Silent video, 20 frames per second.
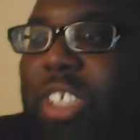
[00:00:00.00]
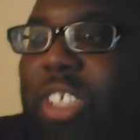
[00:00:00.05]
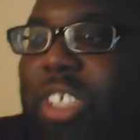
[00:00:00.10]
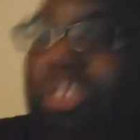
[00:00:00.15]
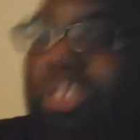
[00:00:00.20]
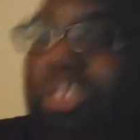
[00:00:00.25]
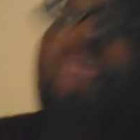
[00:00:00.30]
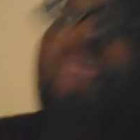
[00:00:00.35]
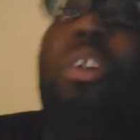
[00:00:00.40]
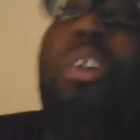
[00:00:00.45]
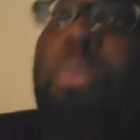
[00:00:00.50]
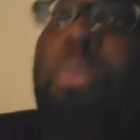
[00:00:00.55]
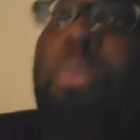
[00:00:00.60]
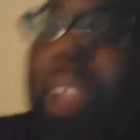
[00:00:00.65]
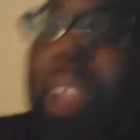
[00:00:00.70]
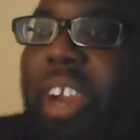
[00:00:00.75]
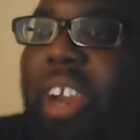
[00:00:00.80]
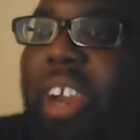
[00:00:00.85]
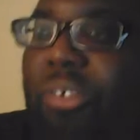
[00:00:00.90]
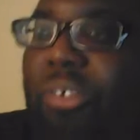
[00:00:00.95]
He was a former
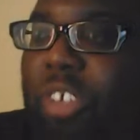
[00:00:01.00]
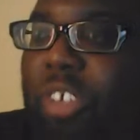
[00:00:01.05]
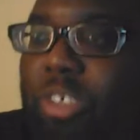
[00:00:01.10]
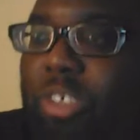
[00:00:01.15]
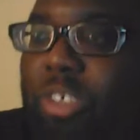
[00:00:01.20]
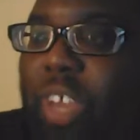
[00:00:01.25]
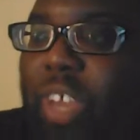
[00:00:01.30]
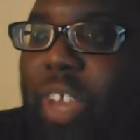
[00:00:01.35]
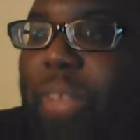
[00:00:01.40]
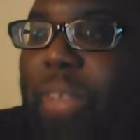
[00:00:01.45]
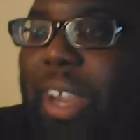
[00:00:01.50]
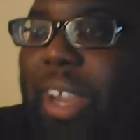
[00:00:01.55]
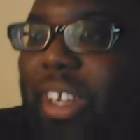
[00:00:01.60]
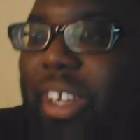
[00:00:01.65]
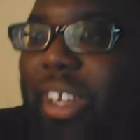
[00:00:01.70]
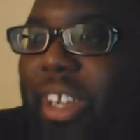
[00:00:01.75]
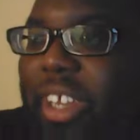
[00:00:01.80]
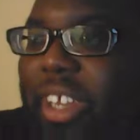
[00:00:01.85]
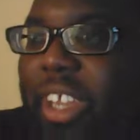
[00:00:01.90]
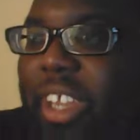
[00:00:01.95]
player for us way back in
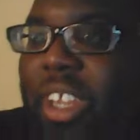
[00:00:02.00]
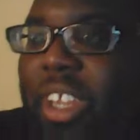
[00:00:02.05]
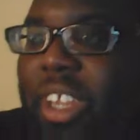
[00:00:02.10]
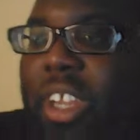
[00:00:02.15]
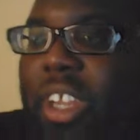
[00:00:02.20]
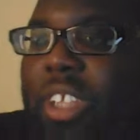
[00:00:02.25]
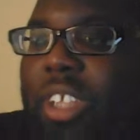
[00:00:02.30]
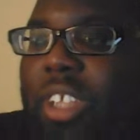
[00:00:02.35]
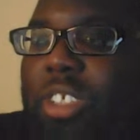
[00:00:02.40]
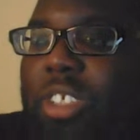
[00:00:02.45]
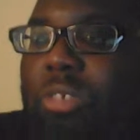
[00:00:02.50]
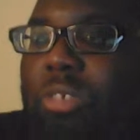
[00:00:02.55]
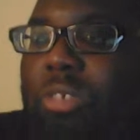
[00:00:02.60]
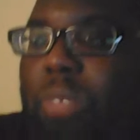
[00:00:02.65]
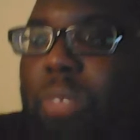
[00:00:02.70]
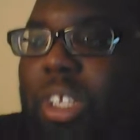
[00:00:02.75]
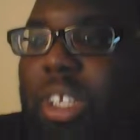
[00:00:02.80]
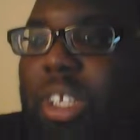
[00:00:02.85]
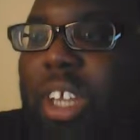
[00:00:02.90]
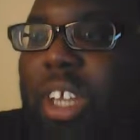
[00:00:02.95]
the day too.
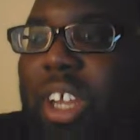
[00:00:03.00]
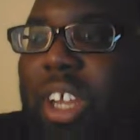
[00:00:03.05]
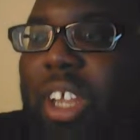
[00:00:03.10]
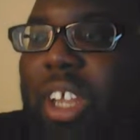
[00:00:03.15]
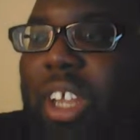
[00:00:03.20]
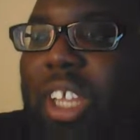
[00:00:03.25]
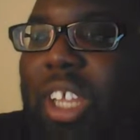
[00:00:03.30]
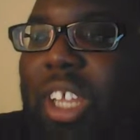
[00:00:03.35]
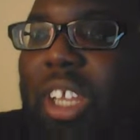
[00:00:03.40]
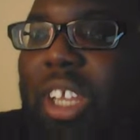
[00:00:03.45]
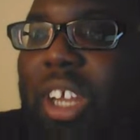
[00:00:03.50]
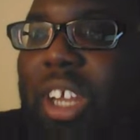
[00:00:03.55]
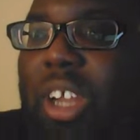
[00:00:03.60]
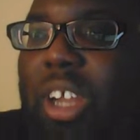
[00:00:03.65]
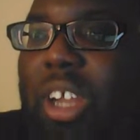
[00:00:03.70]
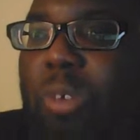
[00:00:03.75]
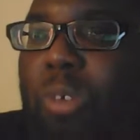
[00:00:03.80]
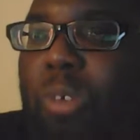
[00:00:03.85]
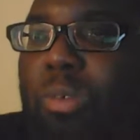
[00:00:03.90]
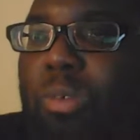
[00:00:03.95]
But
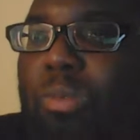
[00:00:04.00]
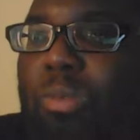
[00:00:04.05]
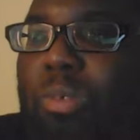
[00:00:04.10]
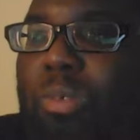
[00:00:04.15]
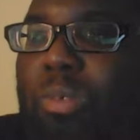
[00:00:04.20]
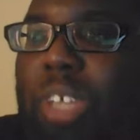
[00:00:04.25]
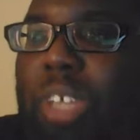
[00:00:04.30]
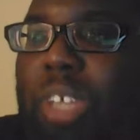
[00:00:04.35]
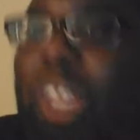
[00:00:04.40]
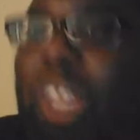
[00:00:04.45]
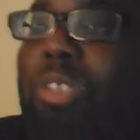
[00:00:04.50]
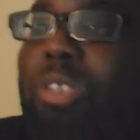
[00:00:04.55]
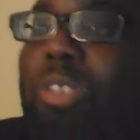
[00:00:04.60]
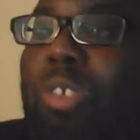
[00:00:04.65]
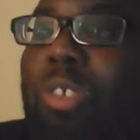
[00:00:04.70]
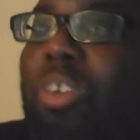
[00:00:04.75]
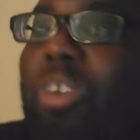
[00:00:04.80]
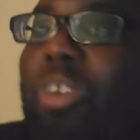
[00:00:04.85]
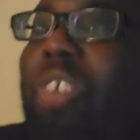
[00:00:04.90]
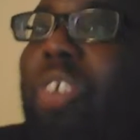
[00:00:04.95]
he was
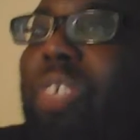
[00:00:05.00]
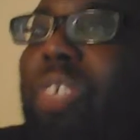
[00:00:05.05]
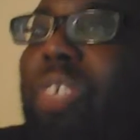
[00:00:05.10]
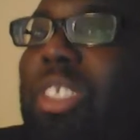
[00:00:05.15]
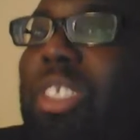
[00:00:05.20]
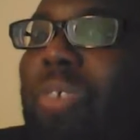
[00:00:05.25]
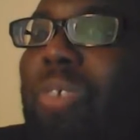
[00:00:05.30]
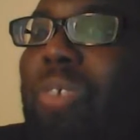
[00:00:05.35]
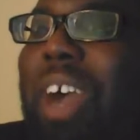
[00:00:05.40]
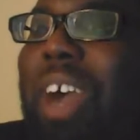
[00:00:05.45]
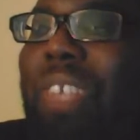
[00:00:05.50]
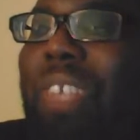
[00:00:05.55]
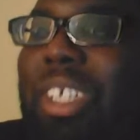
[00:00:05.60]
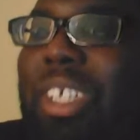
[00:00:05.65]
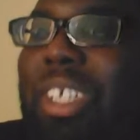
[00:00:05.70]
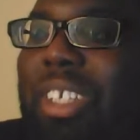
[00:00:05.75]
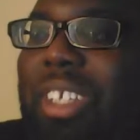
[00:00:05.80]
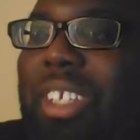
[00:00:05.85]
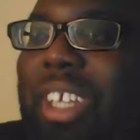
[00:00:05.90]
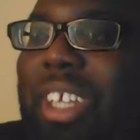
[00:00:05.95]
the real reason why we
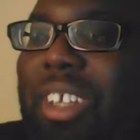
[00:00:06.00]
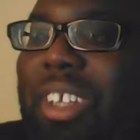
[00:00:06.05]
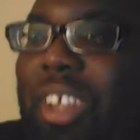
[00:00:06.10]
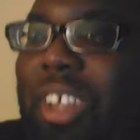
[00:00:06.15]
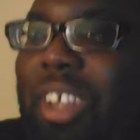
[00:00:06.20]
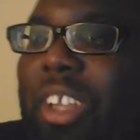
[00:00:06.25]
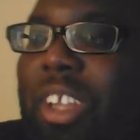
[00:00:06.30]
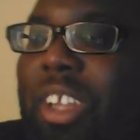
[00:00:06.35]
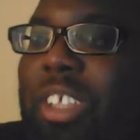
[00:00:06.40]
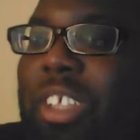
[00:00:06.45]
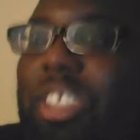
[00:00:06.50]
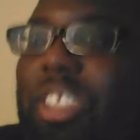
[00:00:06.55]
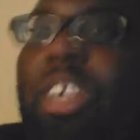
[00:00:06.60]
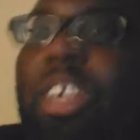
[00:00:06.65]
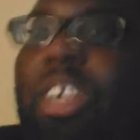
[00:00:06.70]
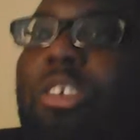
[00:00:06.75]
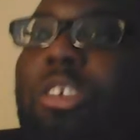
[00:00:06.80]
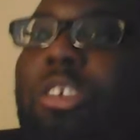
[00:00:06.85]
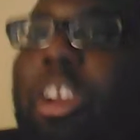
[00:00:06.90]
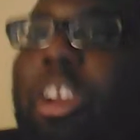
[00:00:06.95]
could get
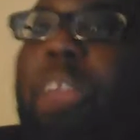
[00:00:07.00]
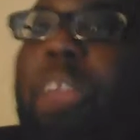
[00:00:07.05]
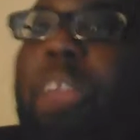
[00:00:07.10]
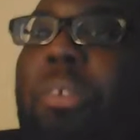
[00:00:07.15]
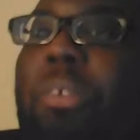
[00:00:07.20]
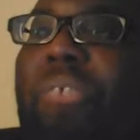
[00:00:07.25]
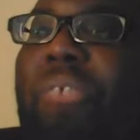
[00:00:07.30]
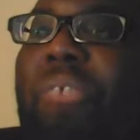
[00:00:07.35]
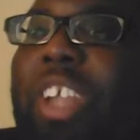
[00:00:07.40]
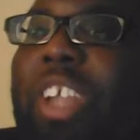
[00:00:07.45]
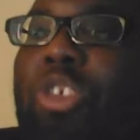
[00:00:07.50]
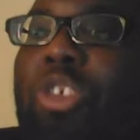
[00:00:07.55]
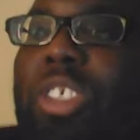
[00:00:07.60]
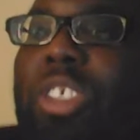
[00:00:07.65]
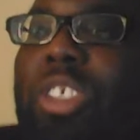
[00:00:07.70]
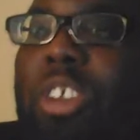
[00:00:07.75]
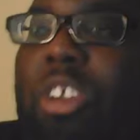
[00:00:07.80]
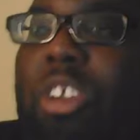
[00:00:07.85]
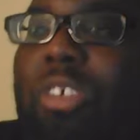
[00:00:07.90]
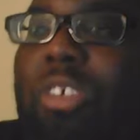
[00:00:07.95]
some credible
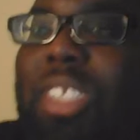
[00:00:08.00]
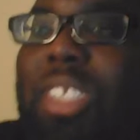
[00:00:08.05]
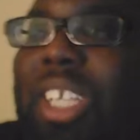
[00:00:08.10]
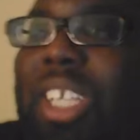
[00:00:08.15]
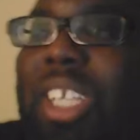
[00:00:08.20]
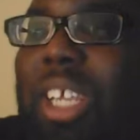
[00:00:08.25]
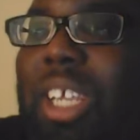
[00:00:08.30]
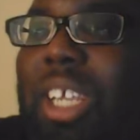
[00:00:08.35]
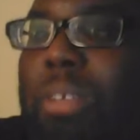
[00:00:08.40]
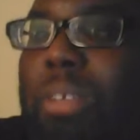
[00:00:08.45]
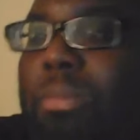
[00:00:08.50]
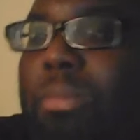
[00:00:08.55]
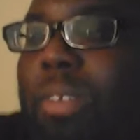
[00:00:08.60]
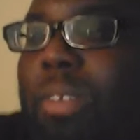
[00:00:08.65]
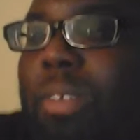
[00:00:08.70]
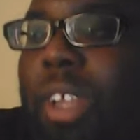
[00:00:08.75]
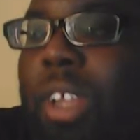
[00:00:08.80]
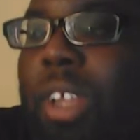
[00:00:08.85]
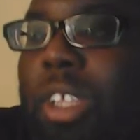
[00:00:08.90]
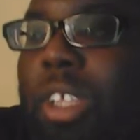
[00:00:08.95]
veterans on the team
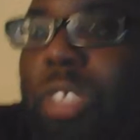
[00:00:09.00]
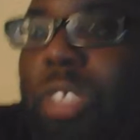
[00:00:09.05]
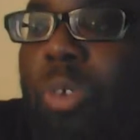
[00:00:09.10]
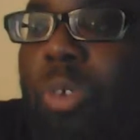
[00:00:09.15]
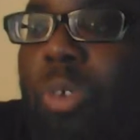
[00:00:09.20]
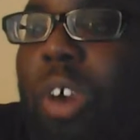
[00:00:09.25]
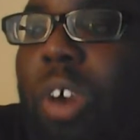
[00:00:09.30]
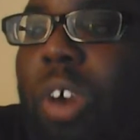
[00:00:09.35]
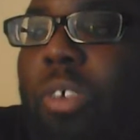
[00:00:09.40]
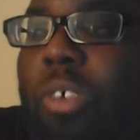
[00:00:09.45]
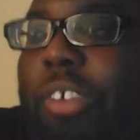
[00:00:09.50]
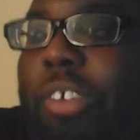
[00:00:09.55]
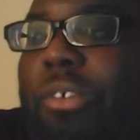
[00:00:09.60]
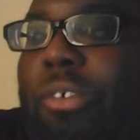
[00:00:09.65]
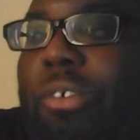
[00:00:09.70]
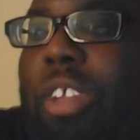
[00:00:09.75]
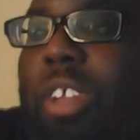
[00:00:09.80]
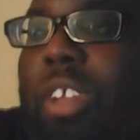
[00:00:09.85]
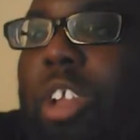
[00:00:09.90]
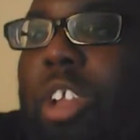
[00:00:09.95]
to work with.
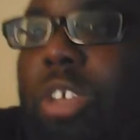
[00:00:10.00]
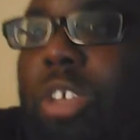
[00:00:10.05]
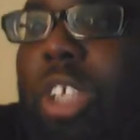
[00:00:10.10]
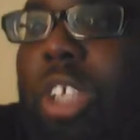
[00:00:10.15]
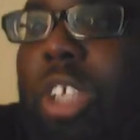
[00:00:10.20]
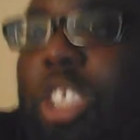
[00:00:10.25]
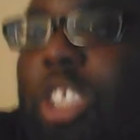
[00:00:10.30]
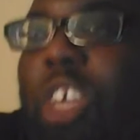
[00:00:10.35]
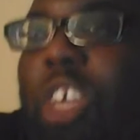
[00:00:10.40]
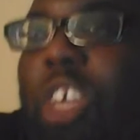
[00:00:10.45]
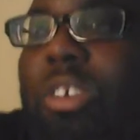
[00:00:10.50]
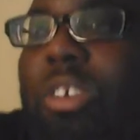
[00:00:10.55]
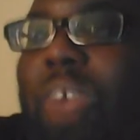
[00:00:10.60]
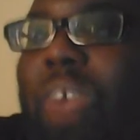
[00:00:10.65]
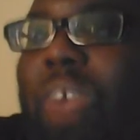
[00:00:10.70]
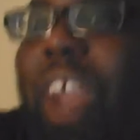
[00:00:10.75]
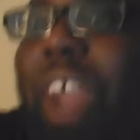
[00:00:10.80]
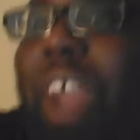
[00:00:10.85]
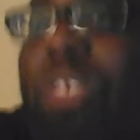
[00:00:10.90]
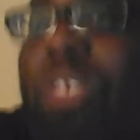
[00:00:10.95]
Low key, Sheldon
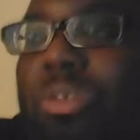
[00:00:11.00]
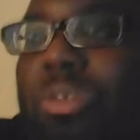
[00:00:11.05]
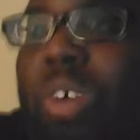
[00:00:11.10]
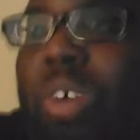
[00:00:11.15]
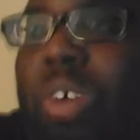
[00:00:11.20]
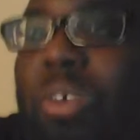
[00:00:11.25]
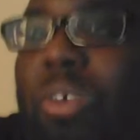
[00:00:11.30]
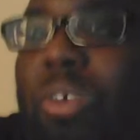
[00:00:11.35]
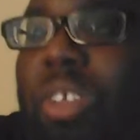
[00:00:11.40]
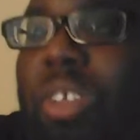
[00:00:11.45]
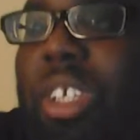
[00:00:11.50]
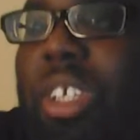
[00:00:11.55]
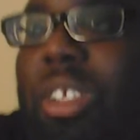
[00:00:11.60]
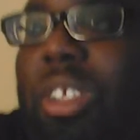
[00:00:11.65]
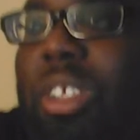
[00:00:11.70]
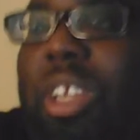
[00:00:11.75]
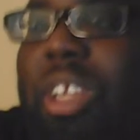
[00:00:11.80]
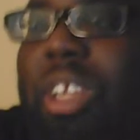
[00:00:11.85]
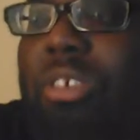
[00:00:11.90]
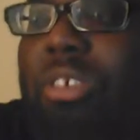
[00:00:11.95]
White was the one really
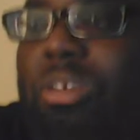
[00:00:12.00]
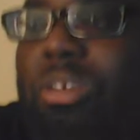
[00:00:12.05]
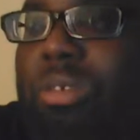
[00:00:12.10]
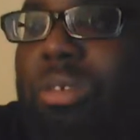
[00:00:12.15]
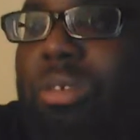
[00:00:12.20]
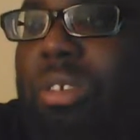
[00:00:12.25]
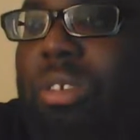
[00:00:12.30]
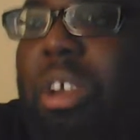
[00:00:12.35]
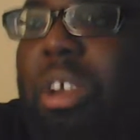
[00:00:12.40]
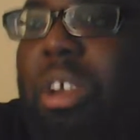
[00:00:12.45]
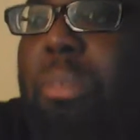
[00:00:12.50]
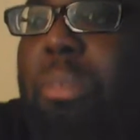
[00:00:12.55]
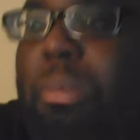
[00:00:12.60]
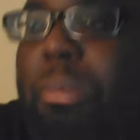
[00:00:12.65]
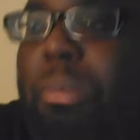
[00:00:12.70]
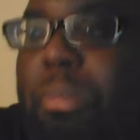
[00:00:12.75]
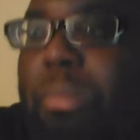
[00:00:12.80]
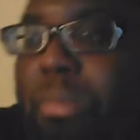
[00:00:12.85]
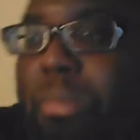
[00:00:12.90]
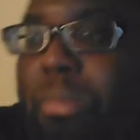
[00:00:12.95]
that was
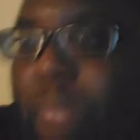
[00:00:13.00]
helping.